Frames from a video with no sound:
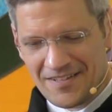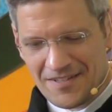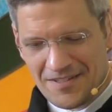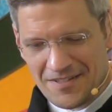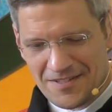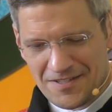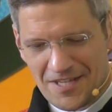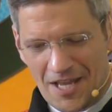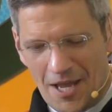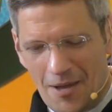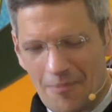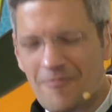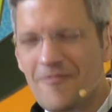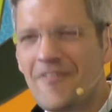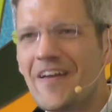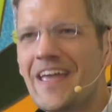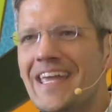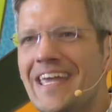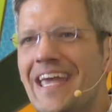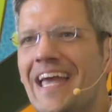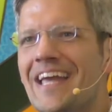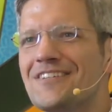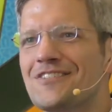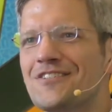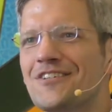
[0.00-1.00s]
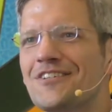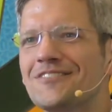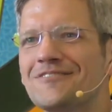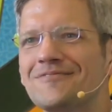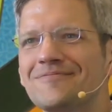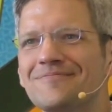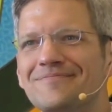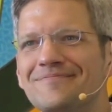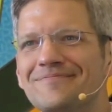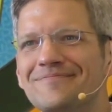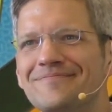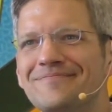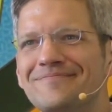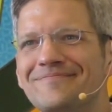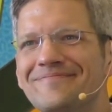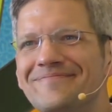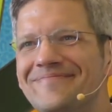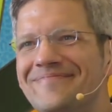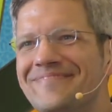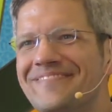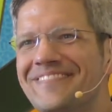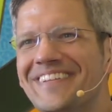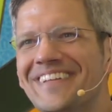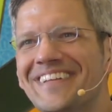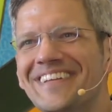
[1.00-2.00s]
Some vacation,
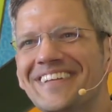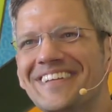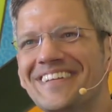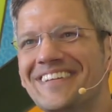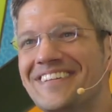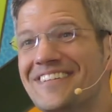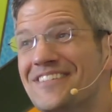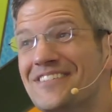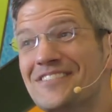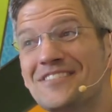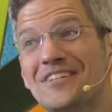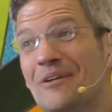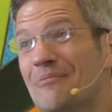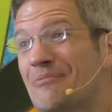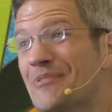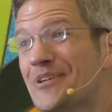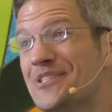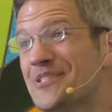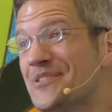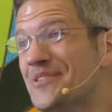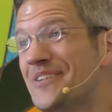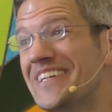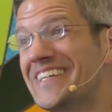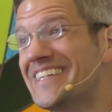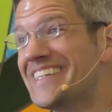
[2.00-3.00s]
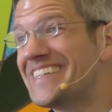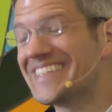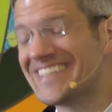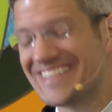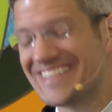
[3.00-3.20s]
some retreat.